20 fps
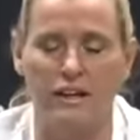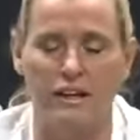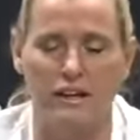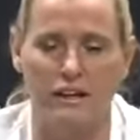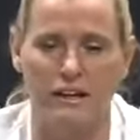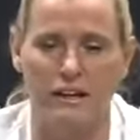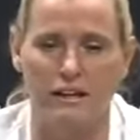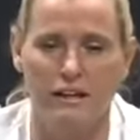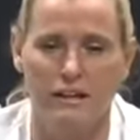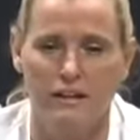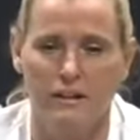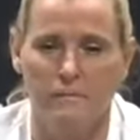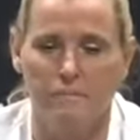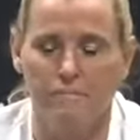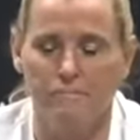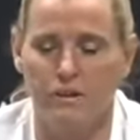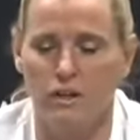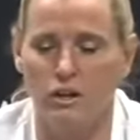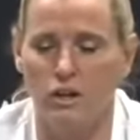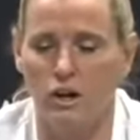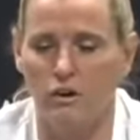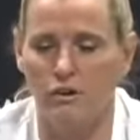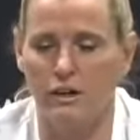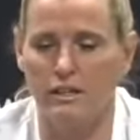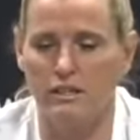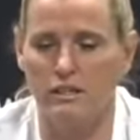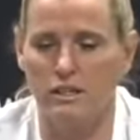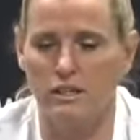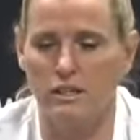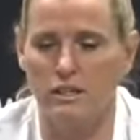And, you know,
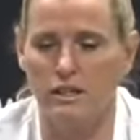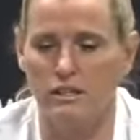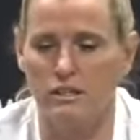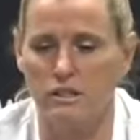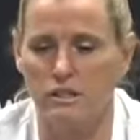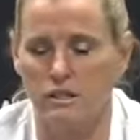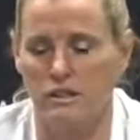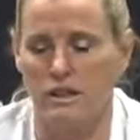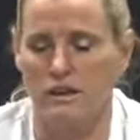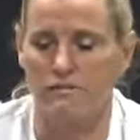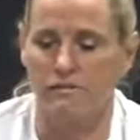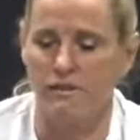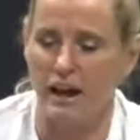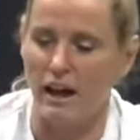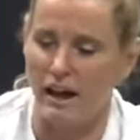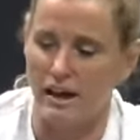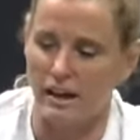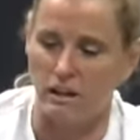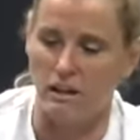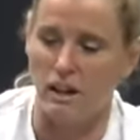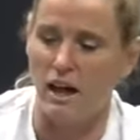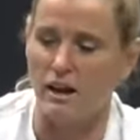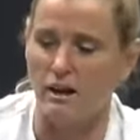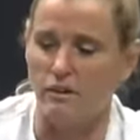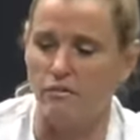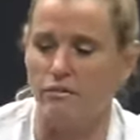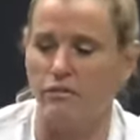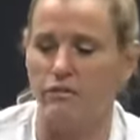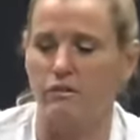it's they've had a lot of